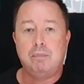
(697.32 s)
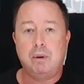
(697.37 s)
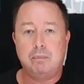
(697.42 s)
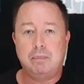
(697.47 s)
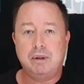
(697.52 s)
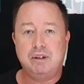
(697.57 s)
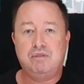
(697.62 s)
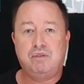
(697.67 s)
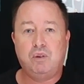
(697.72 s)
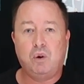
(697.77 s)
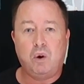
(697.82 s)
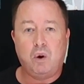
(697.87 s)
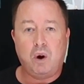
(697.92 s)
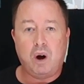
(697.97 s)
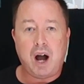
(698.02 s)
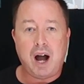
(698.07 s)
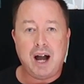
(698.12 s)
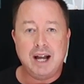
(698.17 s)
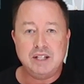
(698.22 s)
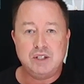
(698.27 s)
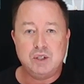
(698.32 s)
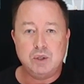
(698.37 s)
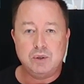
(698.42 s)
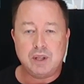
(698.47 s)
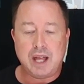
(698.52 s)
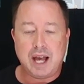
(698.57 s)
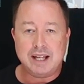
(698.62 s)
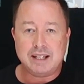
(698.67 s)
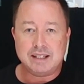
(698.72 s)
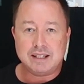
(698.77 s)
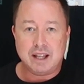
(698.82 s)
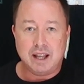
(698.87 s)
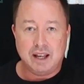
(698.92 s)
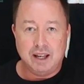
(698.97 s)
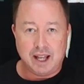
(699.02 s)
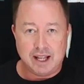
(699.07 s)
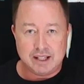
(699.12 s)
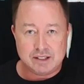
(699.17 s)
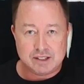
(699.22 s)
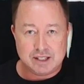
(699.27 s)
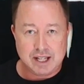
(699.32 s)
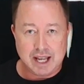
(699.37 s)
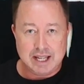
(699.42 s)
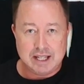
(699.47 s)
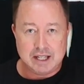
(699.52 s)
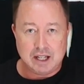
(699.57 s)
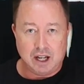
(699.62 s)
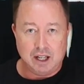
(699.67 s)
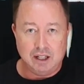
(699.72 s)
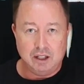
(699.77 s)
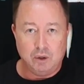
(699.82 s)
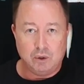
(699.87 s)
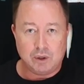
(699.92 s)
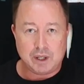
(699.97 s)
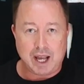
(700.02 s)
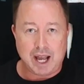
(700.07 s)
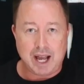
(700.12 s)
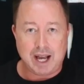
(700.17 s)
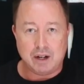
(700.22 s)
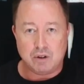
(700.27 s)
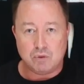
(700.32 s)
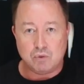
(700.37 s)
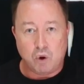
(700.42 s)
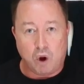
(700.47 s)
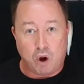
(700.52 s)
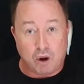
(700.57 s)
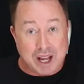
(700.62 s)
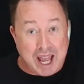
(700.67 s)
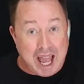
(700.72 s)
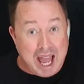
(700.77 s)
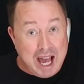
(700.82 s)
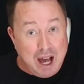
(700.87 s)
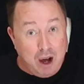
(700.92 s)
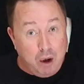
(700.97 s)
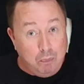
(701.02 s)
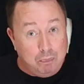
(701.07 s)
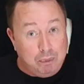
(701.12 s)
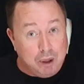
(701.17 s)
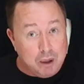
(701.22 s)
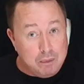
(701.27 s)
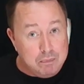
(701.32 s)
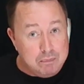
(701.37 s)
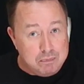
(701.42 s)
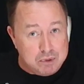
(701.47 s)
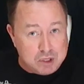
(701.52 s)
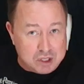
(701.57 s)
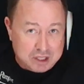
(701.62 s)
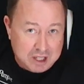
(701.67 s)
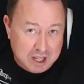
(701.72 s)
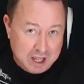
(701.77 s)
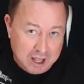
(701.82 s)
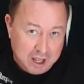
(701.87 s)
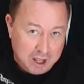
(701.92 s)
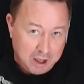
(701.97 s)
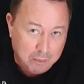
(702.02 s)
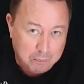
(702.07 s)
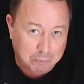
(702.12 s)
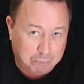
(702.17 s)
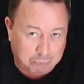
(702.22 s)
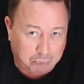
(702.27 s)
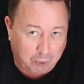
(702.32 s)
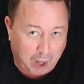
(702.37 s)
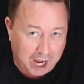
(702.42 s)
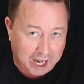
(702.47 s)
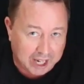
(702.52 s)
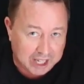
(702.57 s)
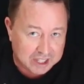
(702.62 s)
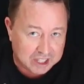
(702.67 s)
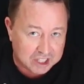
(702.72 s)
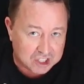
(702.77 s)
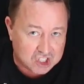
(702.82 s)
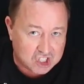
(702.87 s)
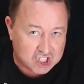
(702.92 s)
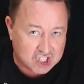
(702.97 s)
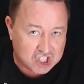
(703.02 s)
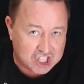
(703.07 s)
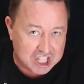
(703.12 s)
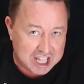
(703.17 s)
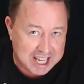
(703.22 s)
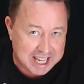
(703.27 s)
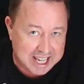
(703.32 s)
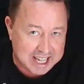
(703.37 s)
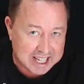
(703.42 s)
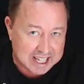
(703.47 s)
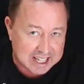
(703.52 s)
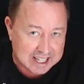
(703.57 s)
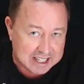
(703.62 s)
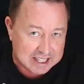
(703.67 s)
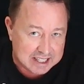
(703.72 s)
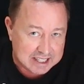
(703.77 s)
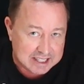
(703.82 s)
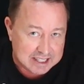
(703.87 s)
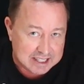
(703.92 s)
But before I do that, let's take a look at rock albums by the sea.